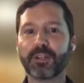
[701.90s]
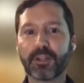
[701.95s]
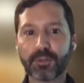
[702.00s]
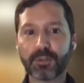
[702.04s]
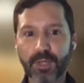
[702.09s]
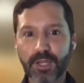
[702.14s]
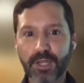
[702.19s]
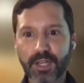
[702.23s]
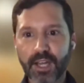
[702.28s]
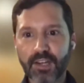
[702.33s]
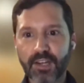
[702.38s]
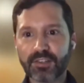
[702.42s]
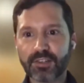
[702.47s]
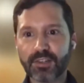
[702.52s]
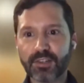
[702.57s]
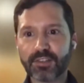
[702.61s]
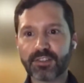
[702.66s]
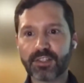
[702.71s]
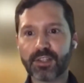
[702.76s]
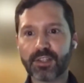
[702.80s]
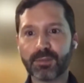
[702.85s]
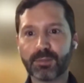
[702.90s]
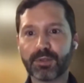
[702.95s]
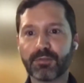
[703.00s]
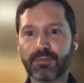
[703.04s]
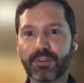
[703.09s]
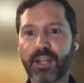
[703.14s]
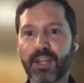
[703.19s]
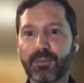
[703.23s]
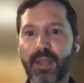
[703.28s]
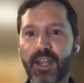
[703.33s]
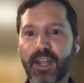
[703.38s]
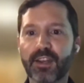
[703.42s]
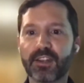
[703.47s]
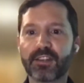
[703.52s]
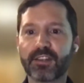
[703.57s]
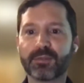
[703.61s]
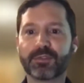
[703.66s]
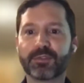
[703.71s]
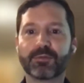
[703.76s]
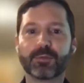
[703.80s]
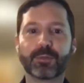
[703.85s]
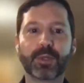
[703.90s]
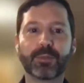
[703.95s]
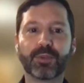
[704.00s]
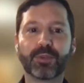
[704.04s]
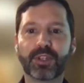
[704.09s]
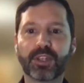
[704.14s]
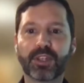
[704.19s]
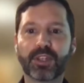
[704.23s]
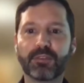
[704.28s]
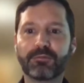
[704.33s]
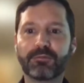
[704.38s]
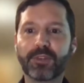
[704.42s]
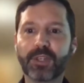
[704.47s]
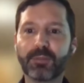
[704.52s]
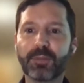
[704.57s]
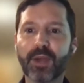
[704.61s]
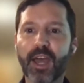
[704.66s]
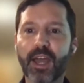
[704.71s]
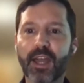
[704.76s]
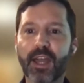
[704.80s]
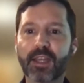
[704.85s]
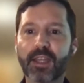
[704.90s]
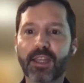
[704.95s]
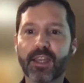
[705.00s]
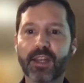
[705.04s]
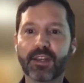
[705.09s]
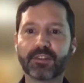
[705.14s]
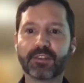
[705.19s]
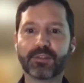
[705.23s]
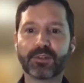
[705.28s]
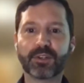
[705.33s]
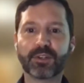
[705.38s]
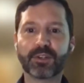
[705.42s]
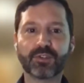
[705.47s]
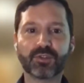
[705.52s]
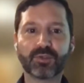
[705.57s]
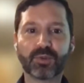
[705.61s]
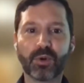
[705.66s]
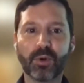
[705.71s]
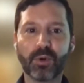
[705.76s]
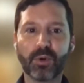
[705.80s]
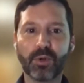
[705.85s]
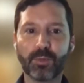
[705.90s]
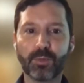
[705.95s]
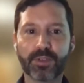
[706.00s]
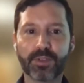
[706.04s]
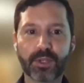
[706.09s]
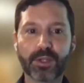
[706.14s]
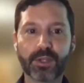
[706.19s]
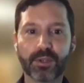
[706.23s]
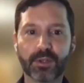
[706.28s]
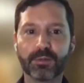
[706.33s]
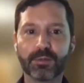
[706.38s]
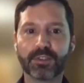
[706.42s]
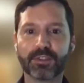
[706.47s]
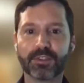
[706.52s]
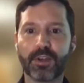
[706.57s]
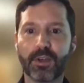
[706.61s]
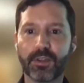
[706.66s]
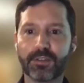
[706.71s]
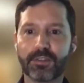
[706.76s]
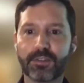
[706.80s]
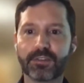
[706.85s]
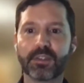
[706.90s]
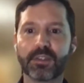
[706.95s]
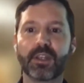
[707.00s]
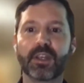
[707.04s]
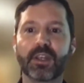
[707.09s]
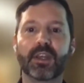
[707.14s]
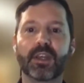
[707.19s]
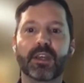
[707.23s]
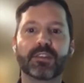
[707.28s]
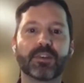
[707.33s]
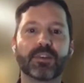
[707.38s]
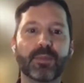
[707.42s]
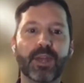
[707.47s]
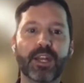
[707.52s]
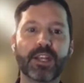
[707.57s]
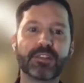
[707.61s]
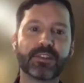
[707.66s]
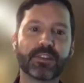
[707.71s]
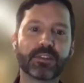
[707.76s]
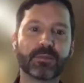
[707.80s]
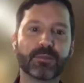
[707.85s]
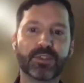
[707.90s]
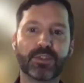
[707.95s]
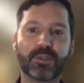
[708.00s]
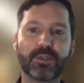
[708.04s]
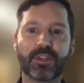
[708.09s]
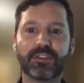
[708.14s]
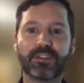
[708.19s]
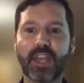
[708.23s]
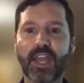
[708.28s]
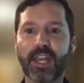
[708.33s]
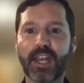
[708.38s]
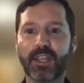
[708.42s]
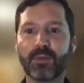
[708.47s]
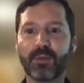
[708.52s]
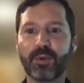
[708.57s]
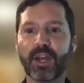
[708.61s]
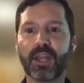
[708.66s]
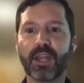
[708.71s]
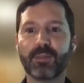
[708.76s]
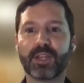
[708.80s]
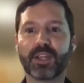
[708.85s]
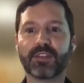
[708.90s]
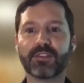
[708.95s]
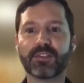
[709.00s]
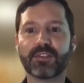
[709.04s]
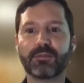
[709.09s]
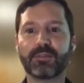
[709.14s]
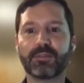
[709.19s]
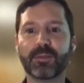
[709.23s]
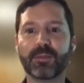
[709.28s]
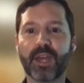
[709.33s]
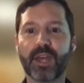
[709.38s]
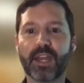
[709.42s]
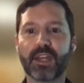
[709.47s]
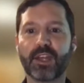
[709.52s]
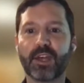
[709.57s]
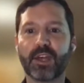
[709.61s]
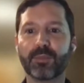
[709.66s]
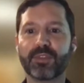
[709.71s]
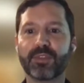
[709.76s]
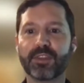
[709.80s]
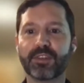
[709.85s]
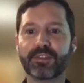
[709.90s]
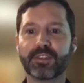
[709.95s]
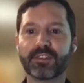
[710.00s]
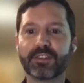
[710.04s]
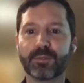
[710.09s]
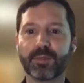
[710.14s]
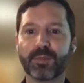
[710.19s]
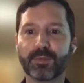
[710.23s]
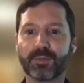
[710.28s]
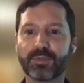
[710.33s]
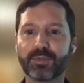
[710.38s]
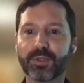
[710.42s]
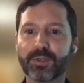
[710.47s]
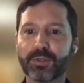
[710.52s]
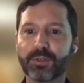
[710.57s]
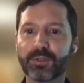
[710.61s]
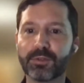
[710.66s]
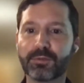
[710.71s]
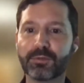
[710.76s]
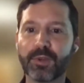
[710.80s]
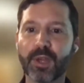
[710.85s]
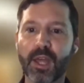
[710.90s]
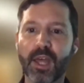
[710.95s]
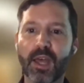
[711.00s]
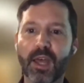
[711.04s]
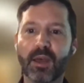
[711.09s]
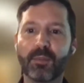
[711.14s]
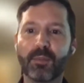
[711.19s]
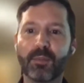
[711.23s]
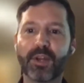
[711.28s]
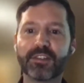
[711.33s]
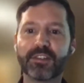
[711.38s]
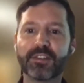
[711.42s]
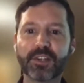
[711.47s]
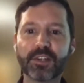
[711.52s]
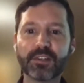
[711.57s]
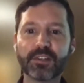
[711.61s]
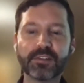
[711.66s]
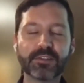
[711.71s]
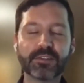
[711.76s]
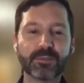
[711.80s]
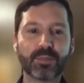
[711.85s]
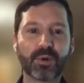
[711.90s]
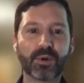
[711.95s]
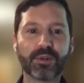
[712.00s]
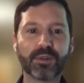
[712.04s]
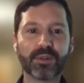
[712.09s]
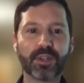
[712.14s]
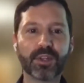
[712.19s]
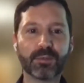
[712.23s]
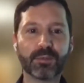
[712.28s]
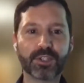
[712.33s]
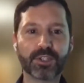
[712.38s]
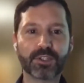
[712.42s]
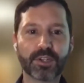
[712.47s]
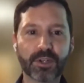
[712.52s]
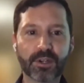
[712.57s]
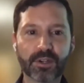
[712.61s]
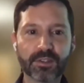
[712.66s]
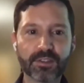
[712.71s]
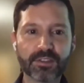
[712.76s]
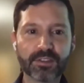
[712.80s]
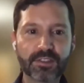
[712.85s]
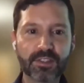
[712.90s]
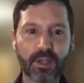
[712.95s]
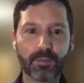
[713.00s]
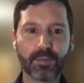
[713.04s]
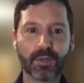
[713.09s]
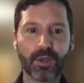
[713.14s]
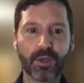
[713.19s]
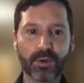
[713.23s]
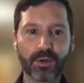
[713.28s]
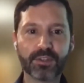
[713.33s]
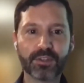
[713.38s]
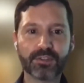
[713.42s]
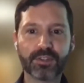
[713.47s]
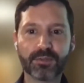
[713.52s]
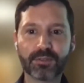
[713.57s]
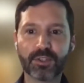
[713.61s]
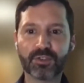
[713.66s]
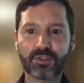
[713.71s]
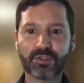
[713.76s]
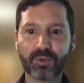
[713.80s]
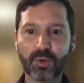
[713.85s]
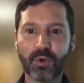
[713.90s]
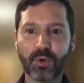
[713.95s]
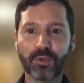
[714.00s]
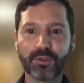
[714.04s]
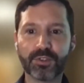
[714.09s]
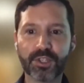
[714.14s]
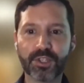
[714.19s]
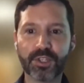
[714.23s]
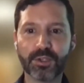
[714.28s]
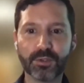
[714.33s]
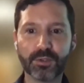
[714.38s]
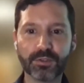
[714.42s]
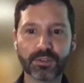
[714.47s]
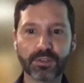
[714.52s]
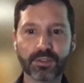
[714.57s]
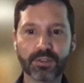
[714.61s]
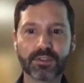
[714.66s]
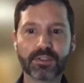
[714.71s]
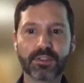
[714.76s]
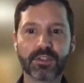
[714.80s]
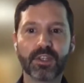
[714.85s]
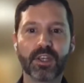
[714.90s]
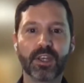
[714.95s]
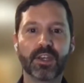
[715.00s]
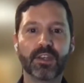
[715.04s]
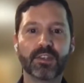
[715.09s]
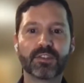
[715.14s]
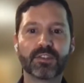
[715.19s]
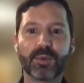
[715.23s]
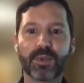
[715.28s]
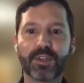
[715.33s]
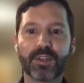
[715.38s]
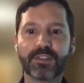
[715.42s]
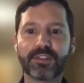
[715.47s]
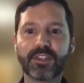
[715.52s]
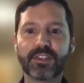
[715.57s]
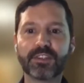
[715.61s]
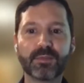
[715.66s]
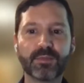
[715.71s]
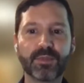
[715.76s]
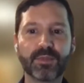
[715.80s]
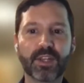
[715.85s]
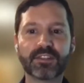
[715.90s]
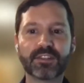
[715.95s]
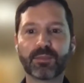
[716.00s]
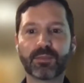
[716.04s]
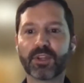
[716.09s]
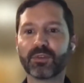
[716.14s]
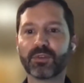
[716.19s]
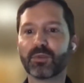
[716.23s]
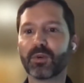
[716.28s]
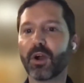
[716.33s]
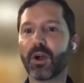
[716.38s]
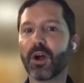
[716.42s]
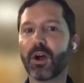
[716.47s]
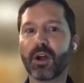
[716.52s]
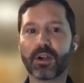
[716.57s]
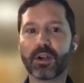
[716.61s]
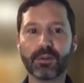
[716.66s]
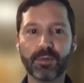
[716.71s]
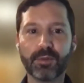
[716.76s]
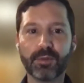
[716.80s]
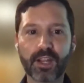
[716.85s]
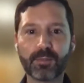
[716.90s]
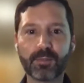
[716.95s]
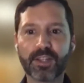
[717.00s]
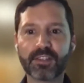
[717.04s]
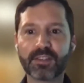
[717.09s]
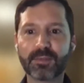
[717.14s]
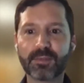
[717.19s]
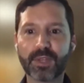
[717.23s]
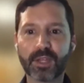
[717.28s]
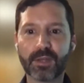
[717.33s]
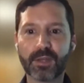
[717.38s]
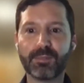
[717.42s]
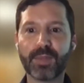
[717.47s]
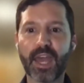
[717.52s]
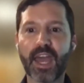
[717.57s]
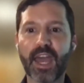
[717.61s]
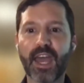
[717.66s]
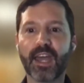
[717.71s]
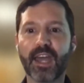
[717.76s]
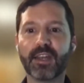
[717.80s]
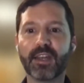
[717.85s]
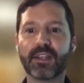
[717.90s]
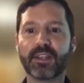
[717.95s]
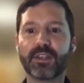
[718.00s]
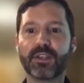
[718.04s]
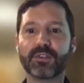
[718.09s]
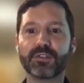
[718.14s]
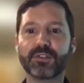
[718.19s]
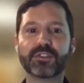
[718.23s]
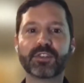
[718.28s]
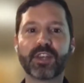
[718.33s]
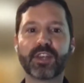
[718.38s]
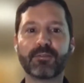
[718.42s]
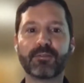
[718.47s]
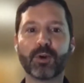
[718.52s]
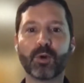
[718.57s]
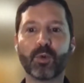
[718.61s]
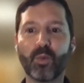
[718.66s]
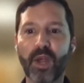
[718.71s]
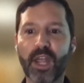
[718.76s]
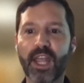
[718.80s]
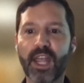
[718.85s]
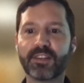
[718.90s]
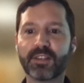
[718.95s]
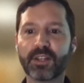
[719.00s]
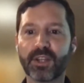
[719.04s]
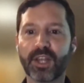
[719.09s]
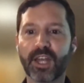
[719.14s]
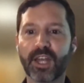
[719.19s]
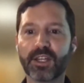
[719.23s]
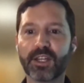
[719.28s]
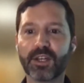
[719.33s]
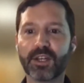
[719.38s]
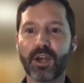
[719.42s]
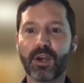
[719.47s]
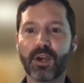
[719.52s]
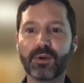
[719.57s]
Another mitigation is to provide mechanisms for people to give feedback and exert control with clear results. So many systems do this anyway because the feedback helps the system improve, but it's just as important that it returns some locus of control to users. So when the system does something wrong or recommends something bad, users have a way to let it